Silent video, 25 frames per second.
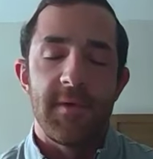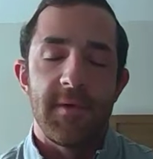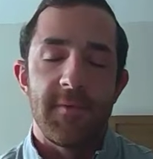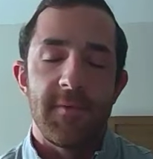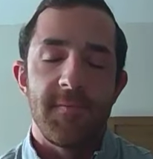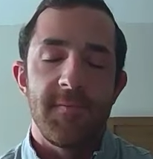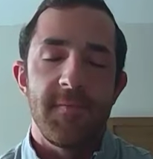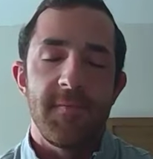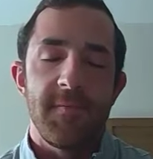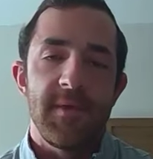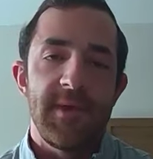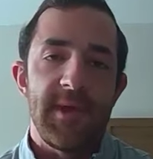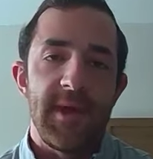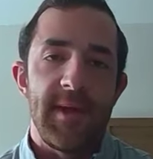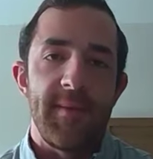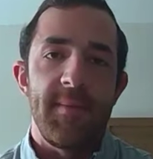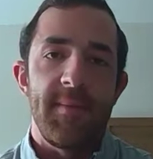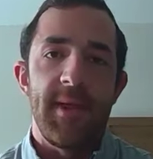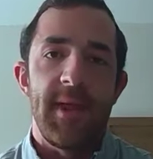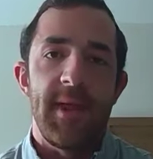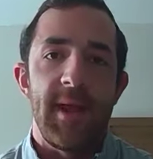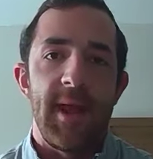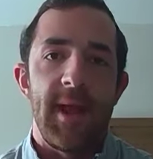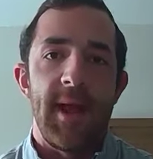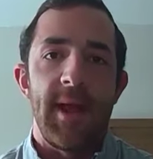And if you're
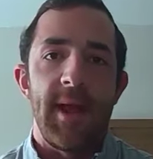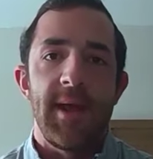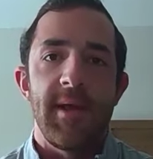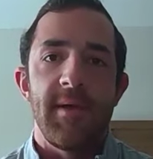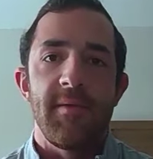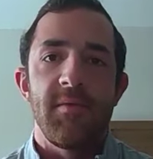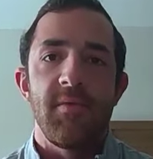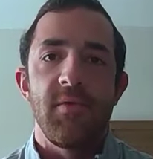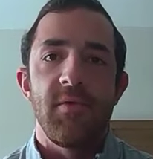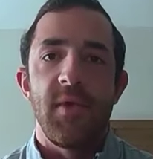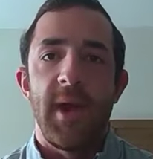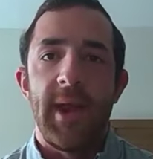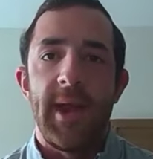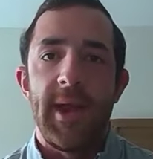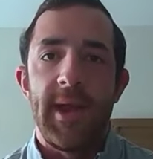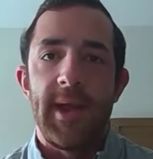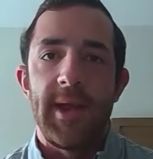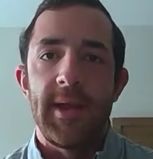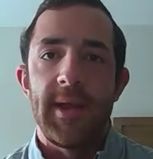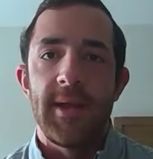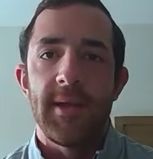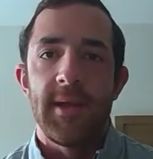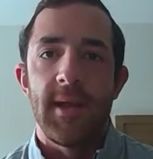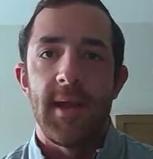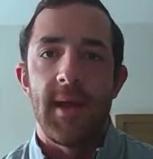sampling at a high enough
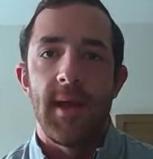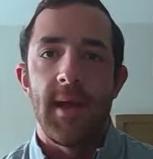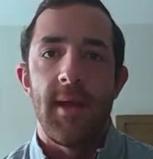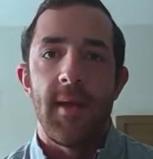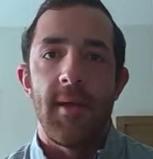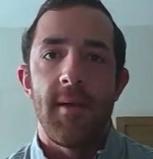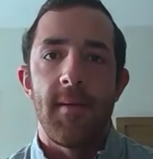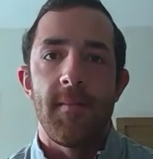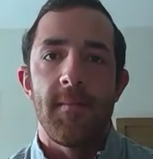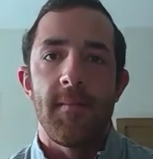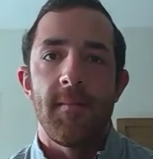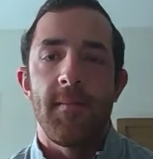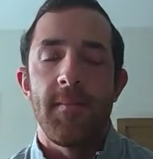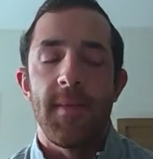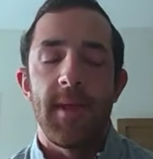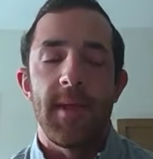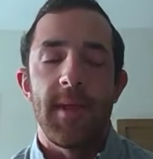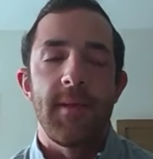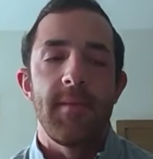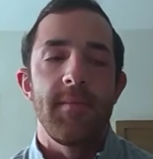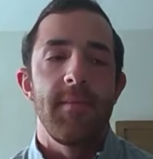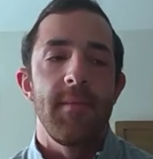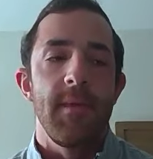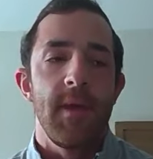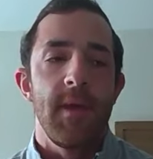rate,
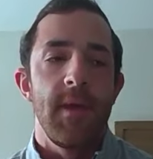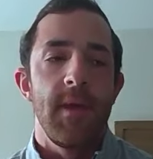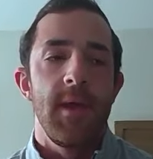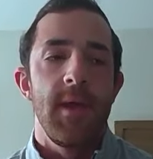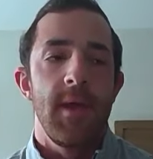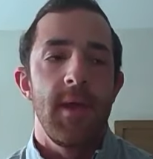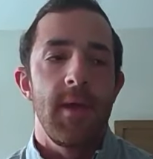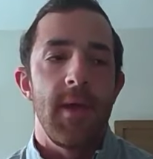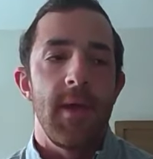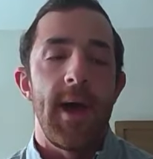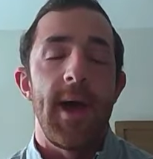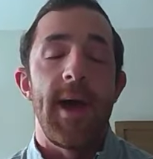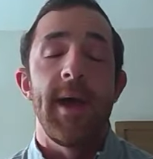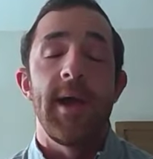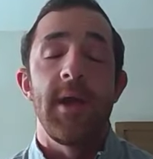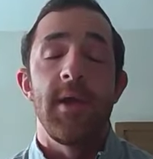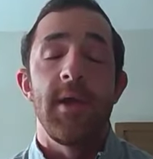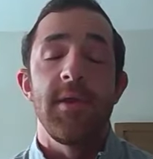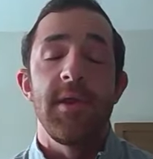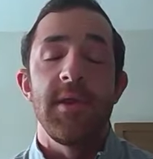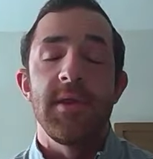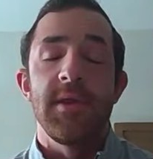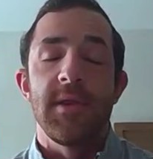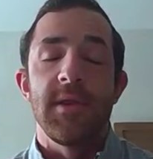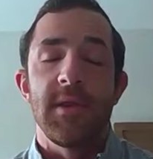like
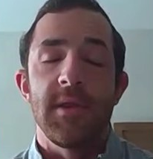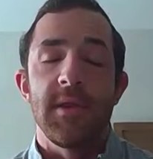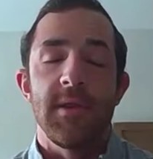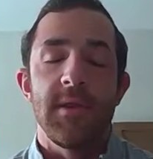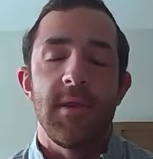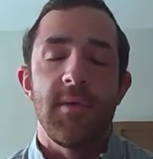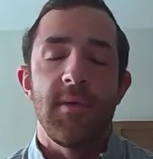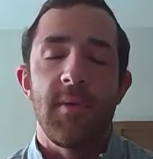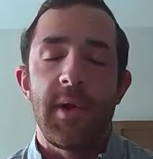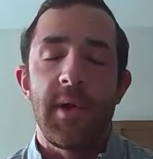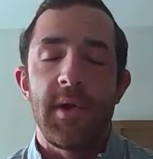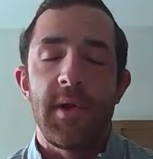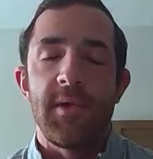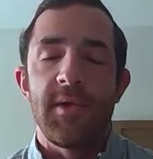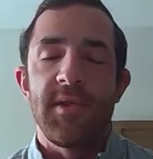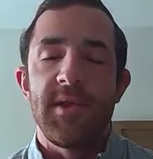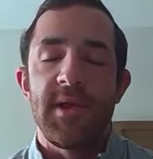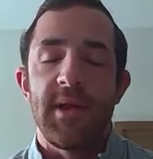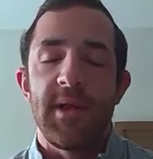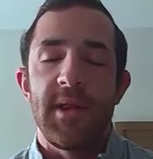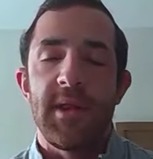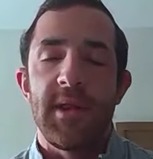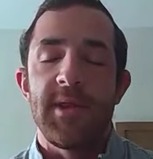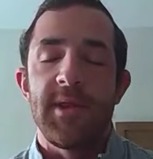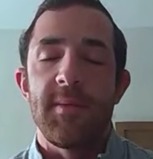higher than the 1 hertz
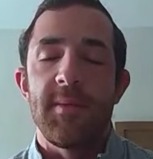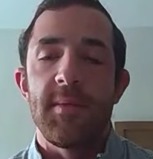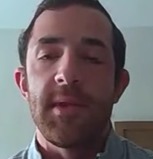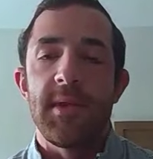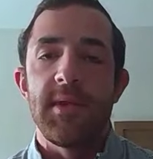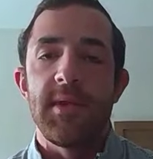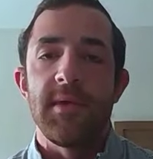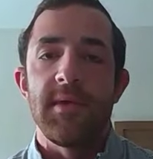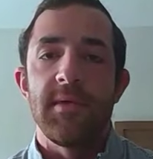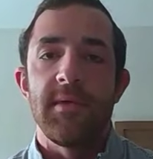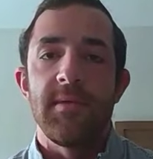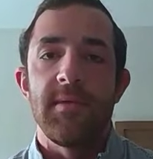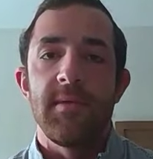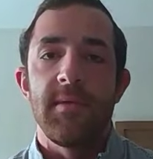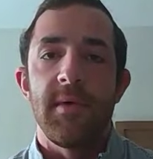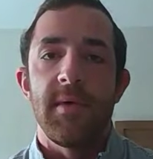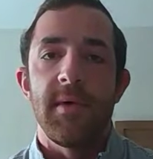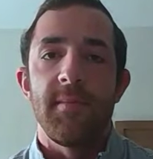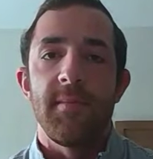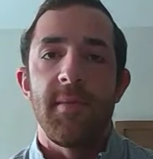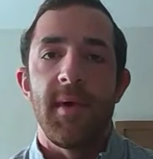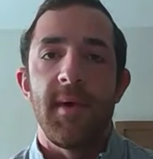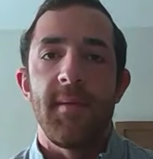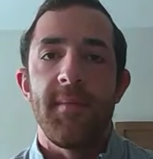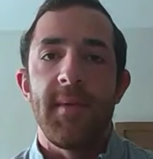data they typically use
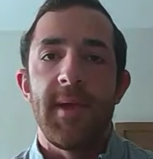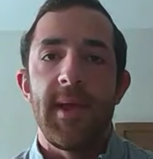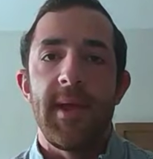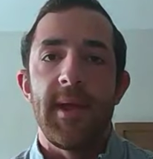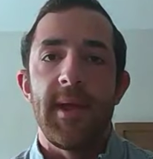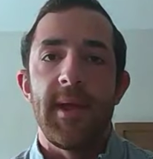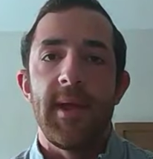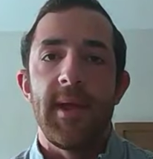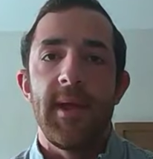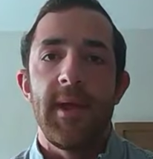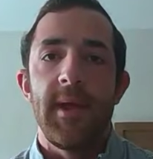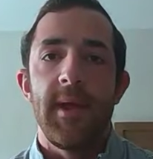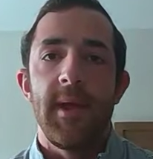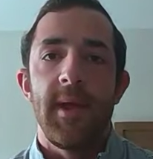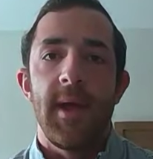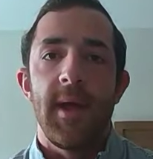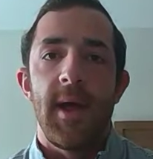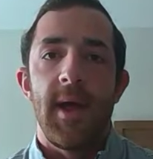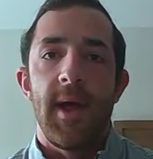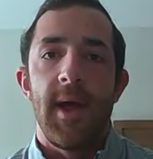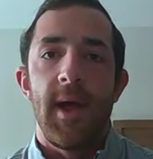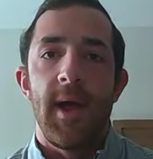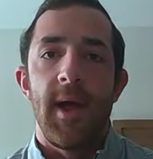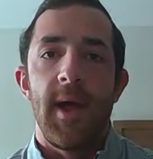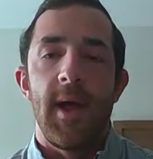during pumping,
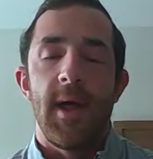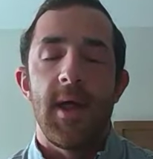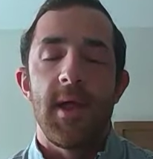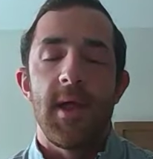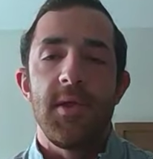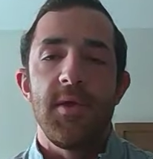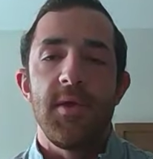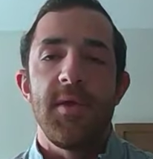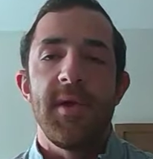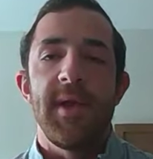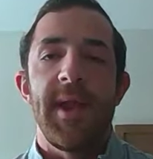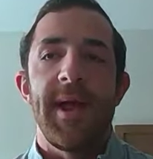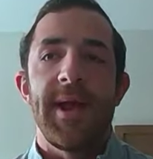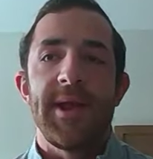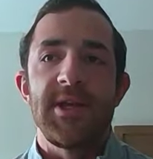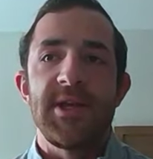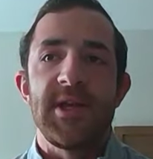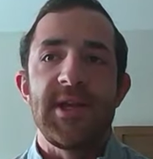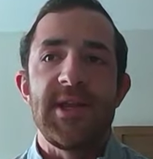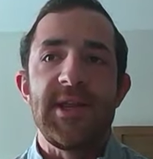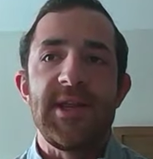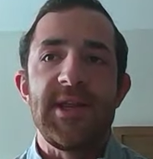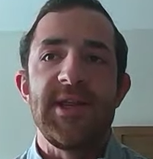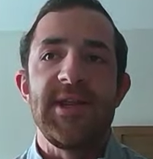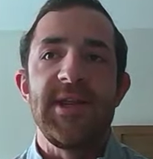you can
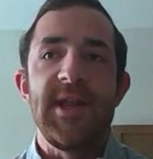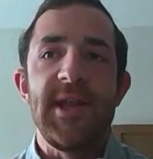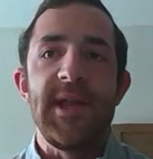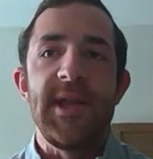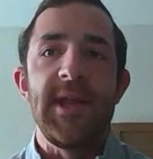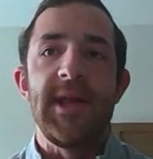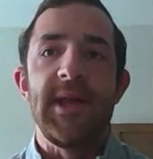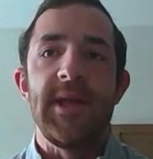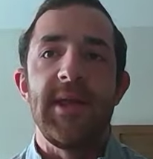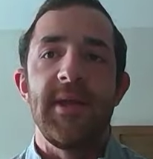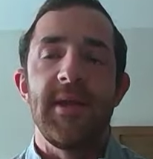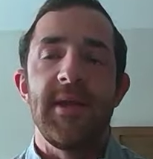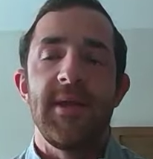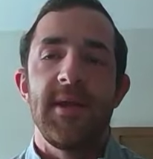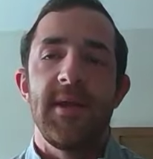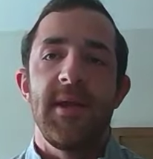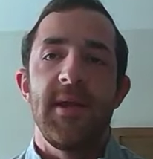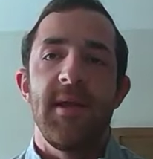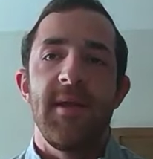actually see